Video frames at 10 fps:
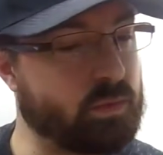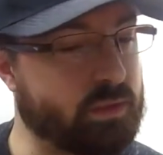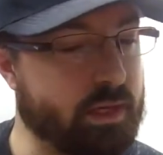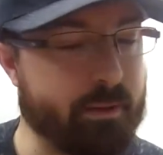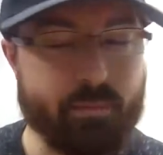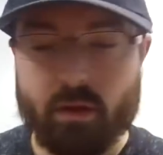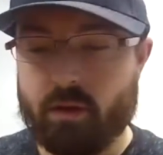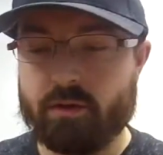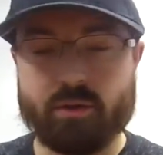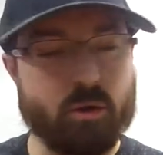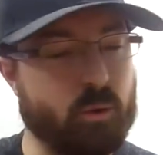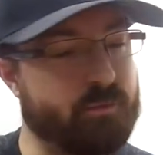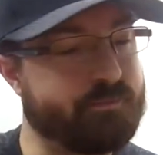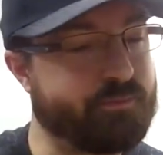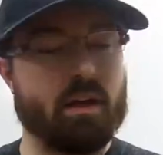Okay,
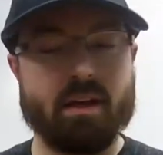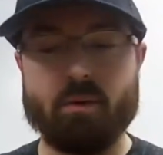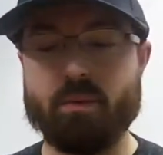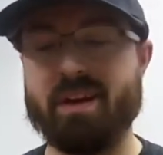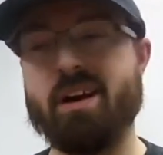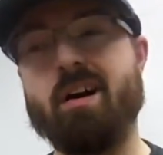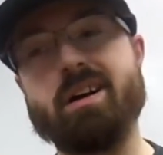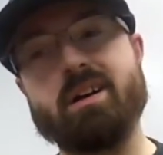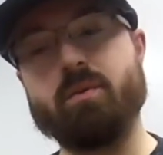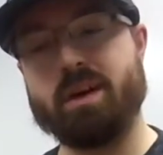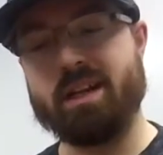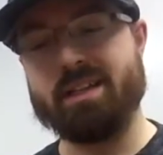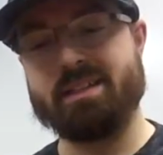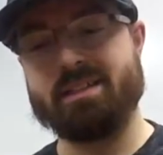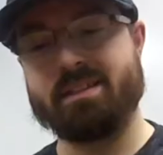so now we are going to want to
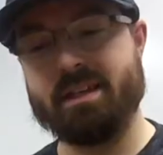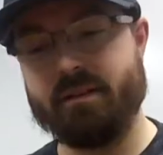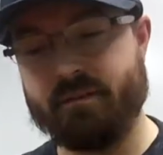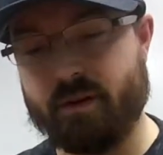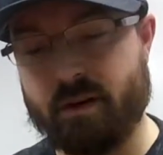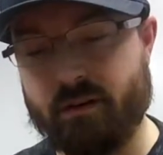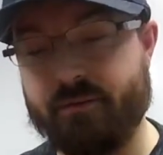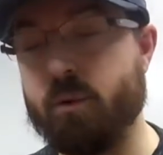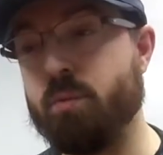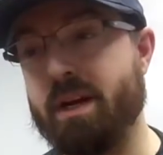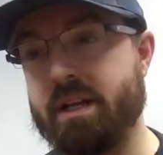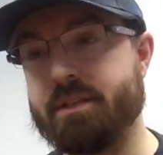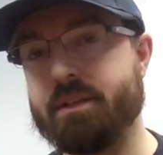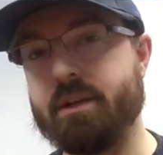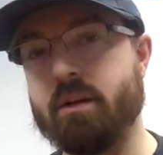let this sit for a few
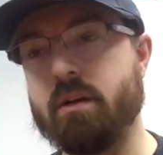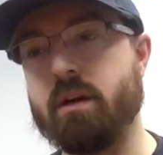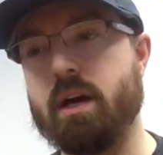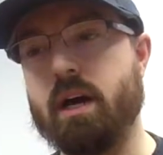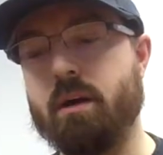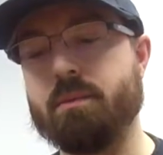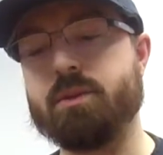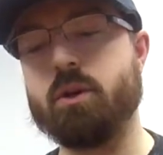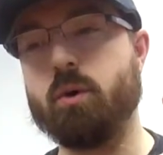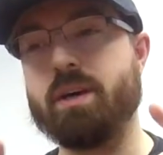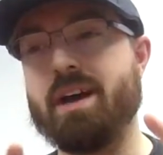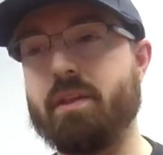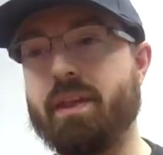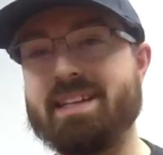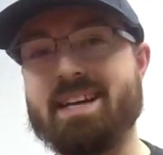minutes here. So now
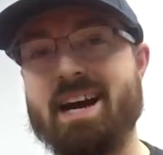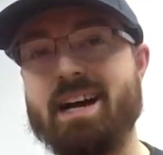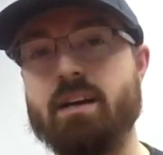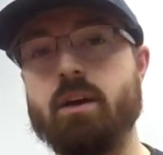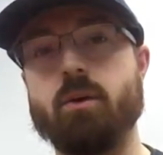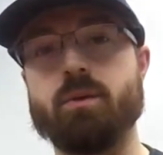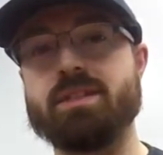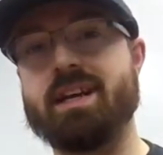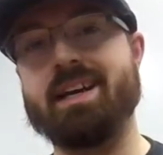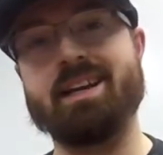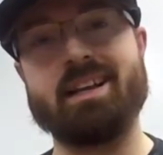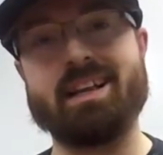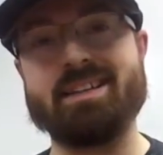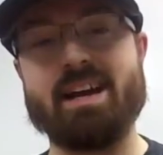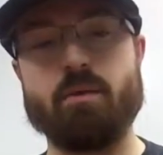that that's on, we're just going to kind of
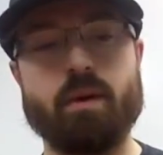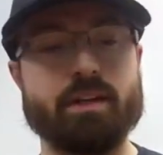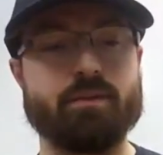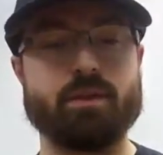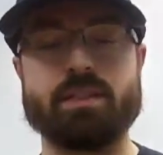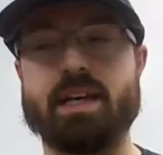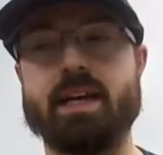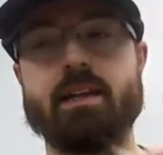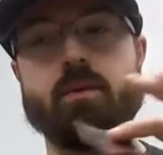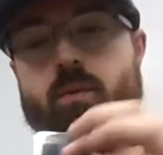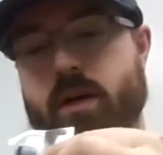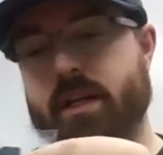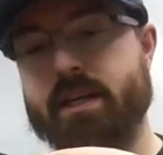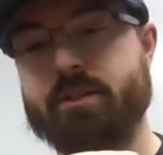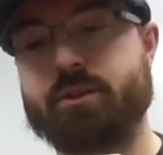let that rest for a second, and then we're going
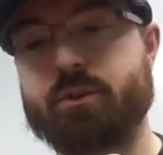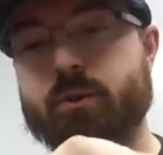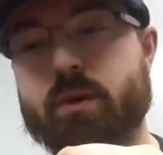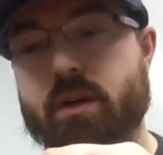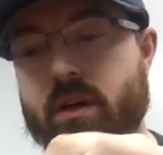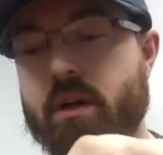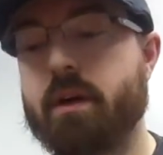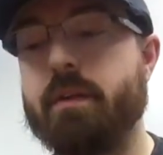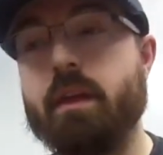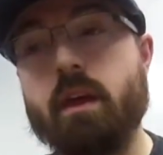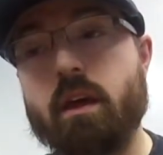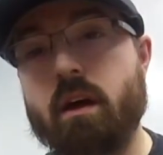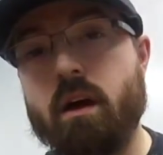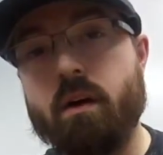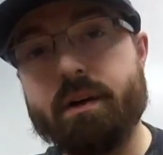to get to
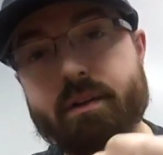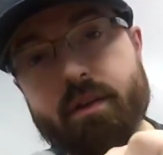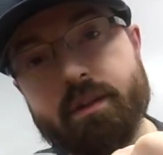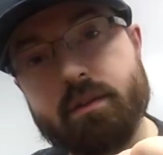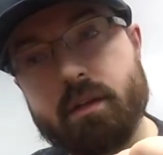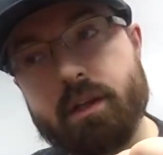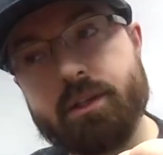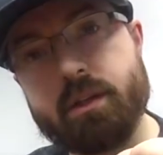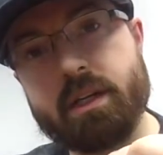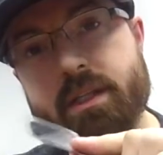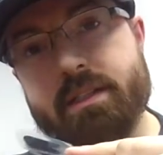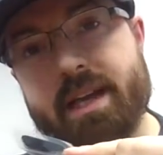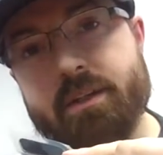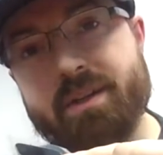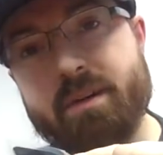the rest of the installation and getting this
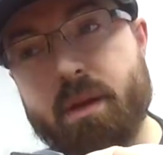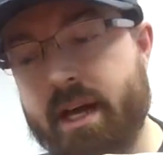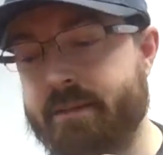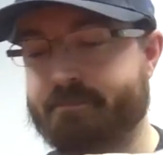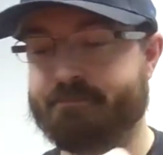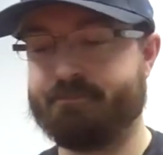actually applied.